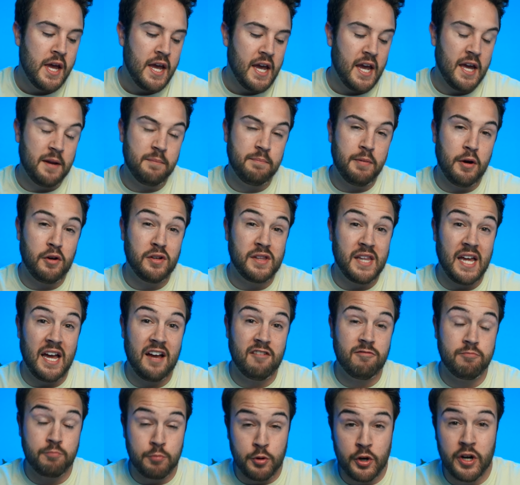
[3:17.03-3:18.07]
and both
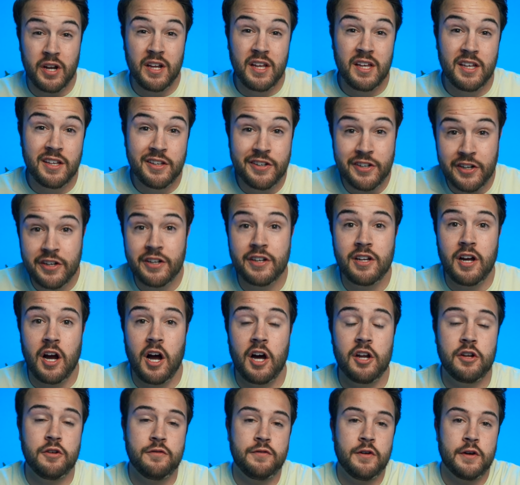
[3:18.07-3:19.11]
have pretty good
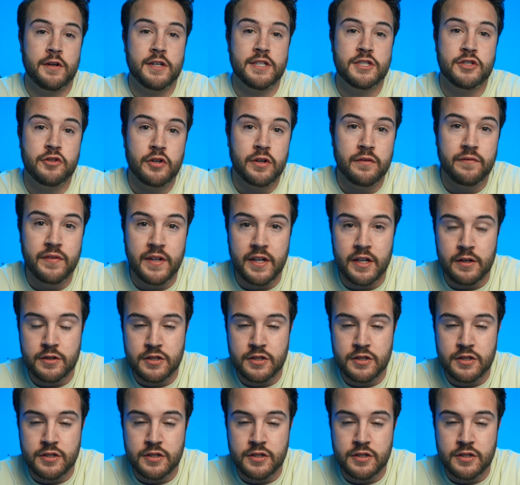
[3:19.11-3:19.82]
autofocus during video.